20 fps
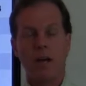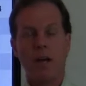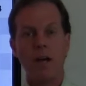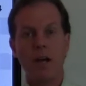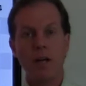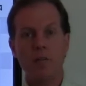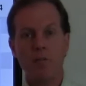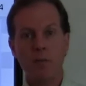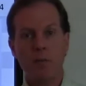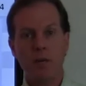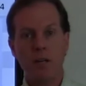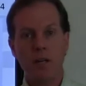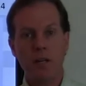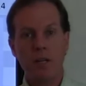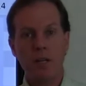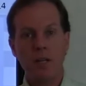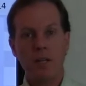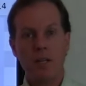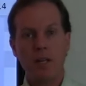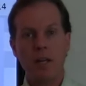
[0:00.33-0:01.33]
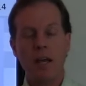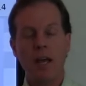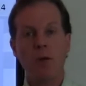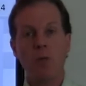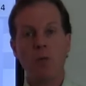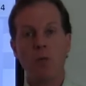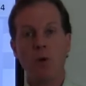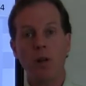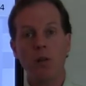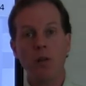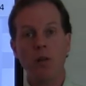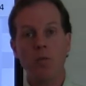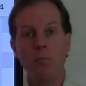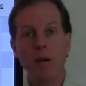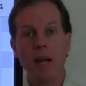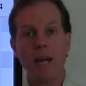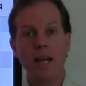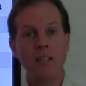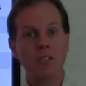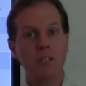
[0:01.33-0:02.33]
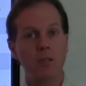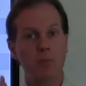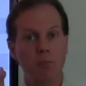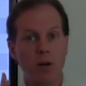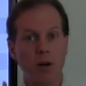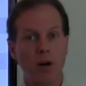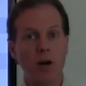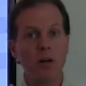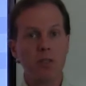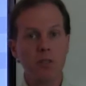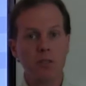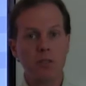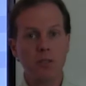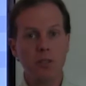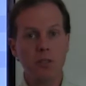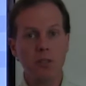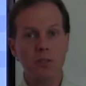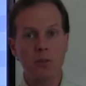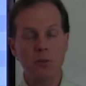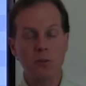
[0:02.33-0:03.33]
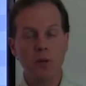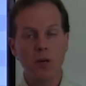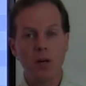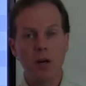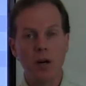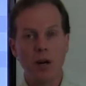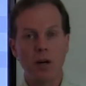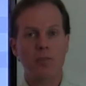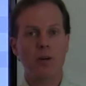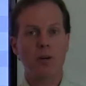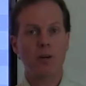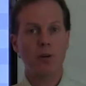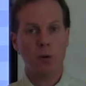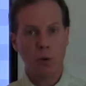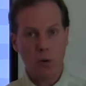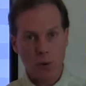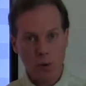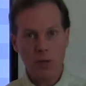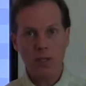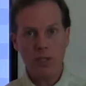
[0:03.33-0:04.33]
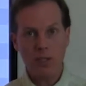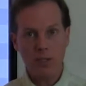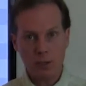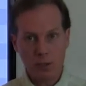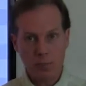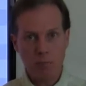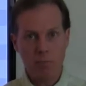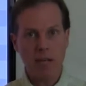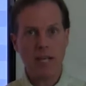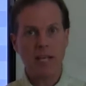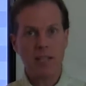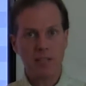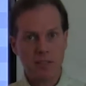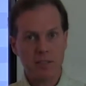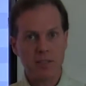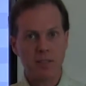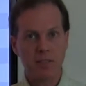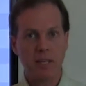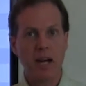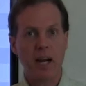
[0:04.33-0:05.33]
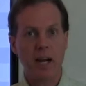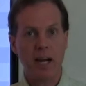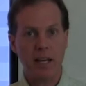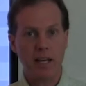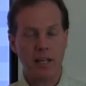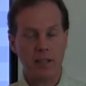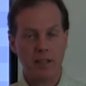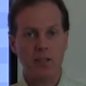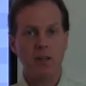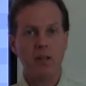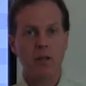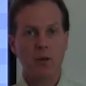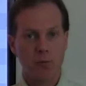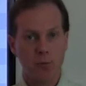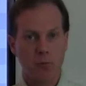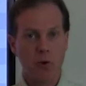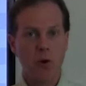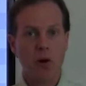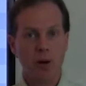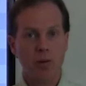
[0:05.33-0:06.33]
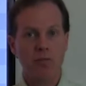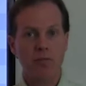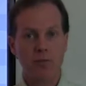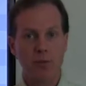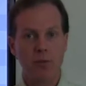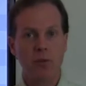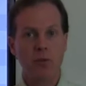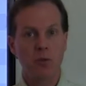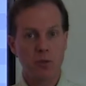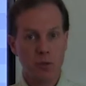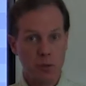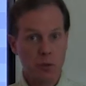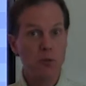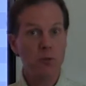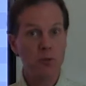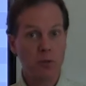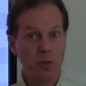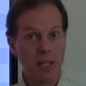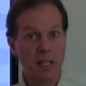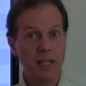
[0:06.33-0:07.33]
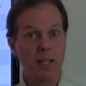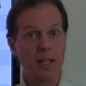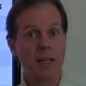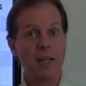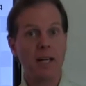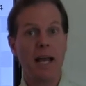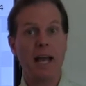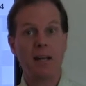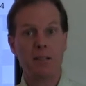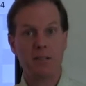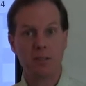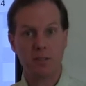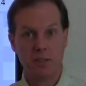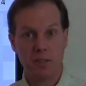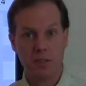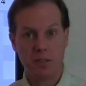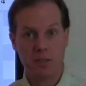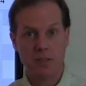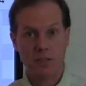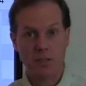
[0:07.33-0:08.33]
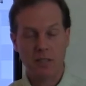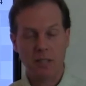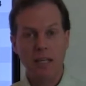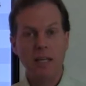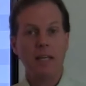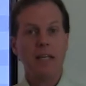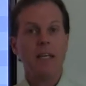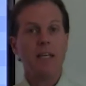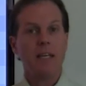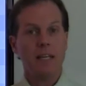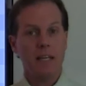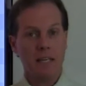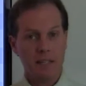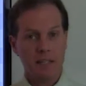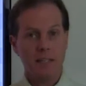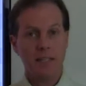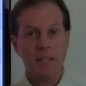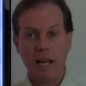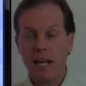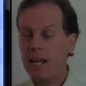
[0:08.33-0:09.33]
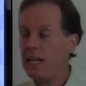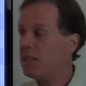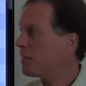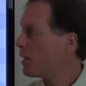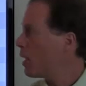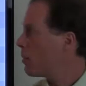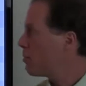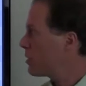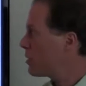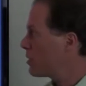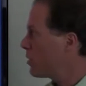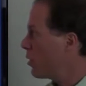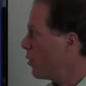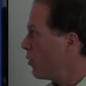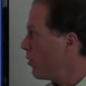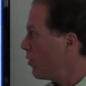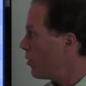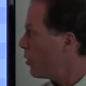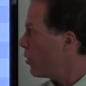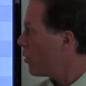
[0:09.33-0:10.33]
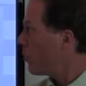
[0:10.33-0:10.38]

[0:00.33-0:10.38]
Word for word: Hi everybody, and welcome back to part two of our orange-based diet raw food nutrient analysis. In today's episode,